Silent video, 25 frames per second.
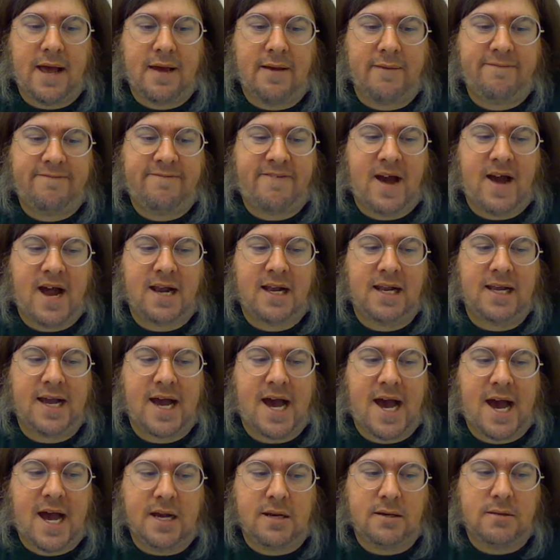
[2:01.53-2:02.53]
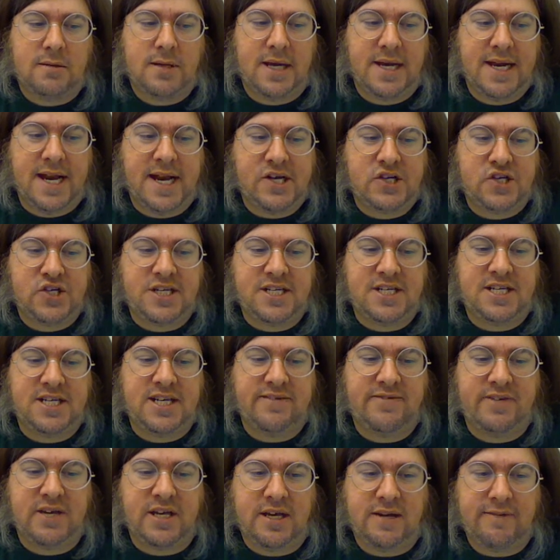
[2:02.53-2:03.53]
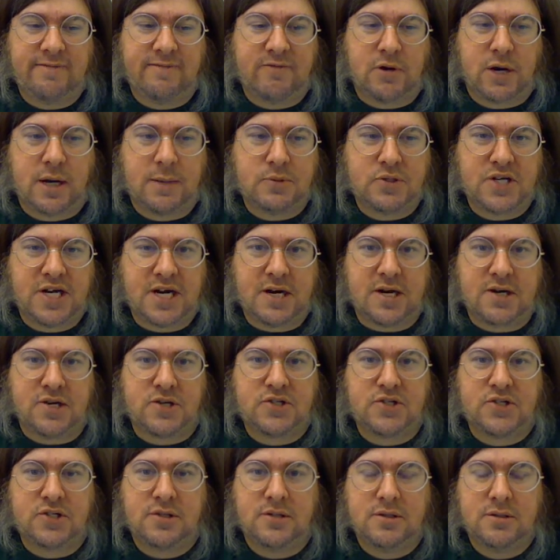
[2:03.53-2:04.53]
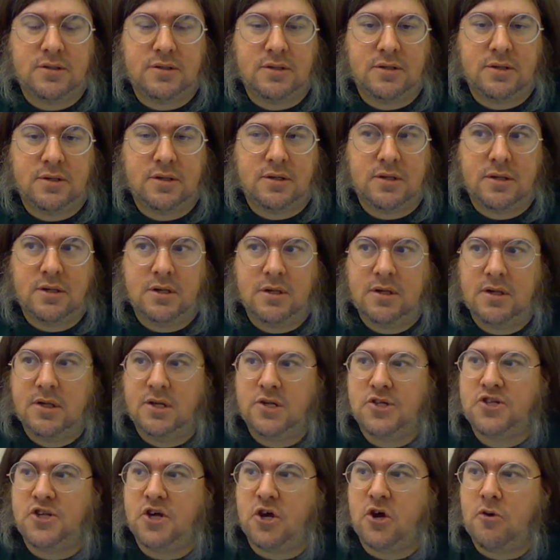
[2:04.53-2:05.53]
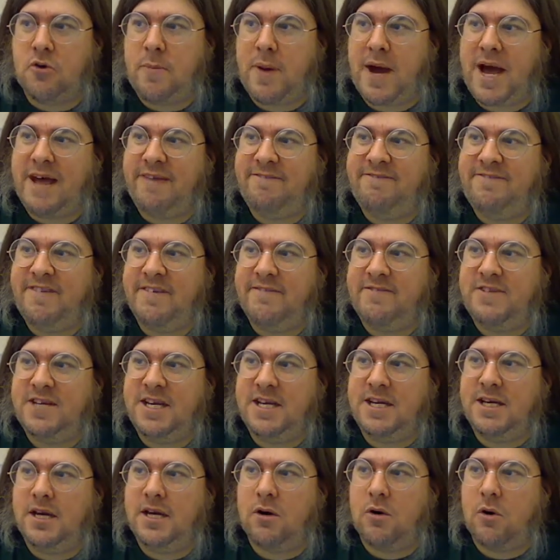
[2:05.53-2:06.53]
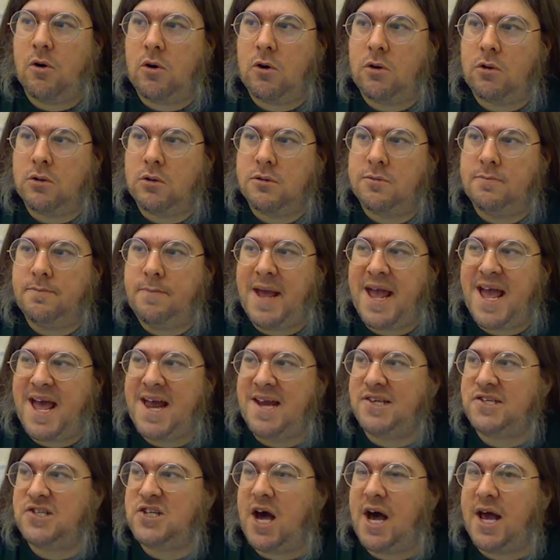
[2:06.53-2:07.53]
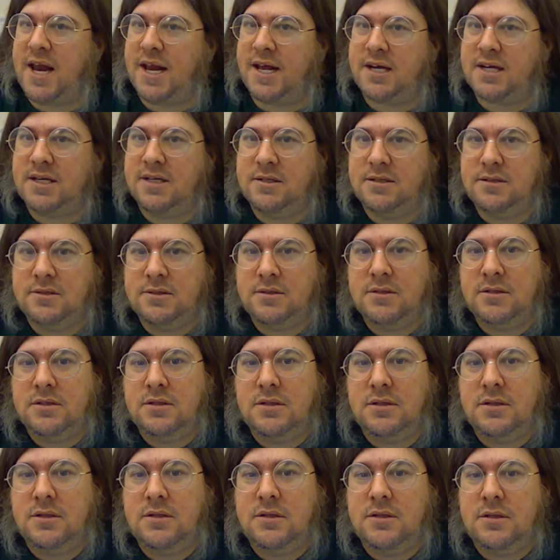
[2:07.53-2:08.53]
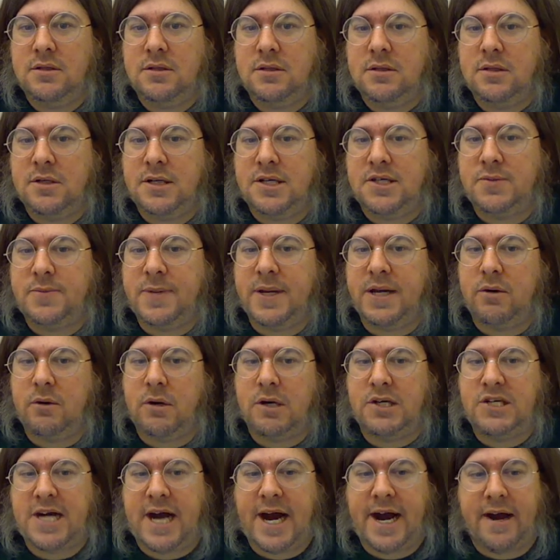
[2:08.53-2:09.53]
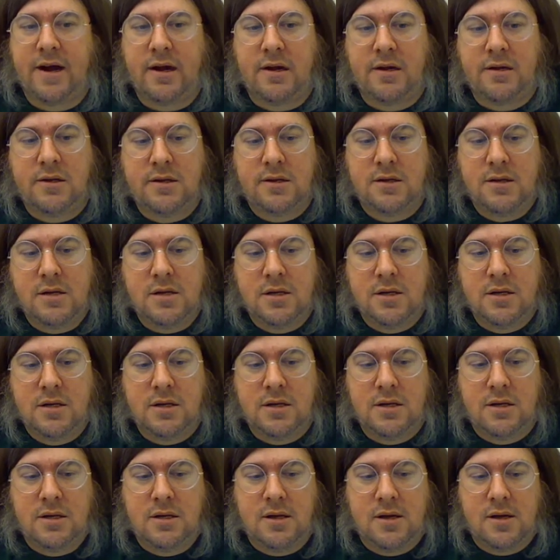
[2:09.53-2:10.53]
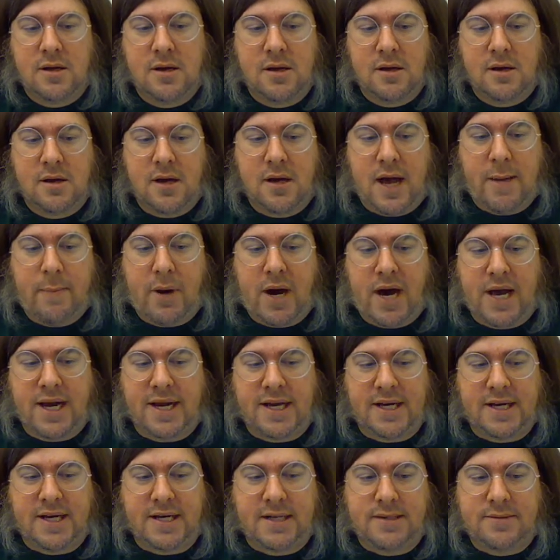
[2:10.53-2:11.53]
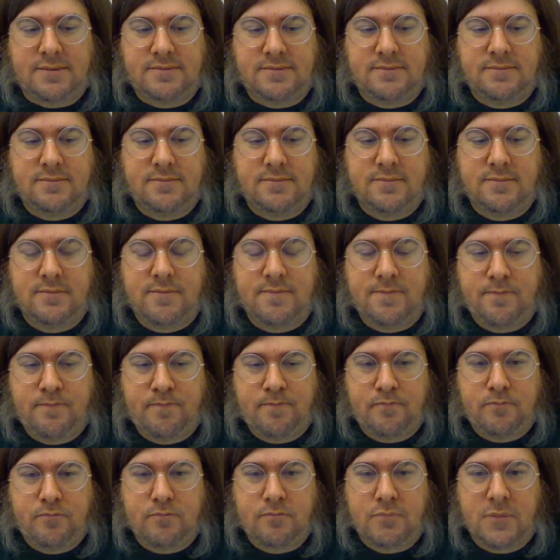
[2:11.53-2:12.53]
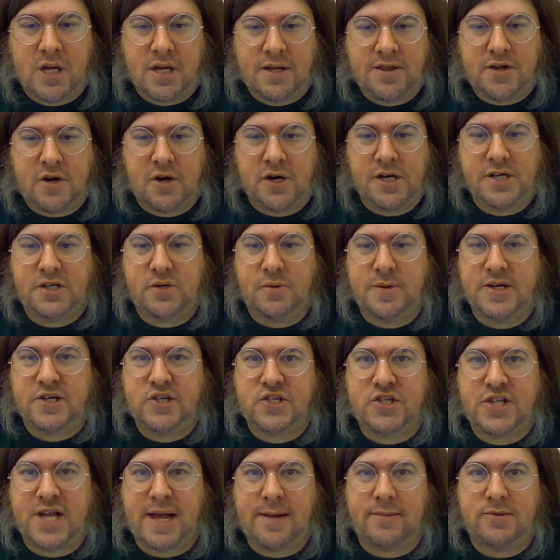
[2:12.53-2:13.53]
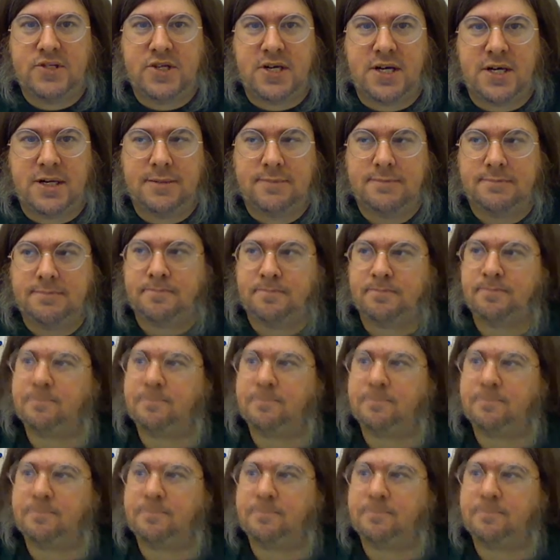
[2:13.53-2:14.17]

I finally got an HD TV for upstairs. So my 15 year old Panasonic is being retired. I bought a 32 inch Samsung,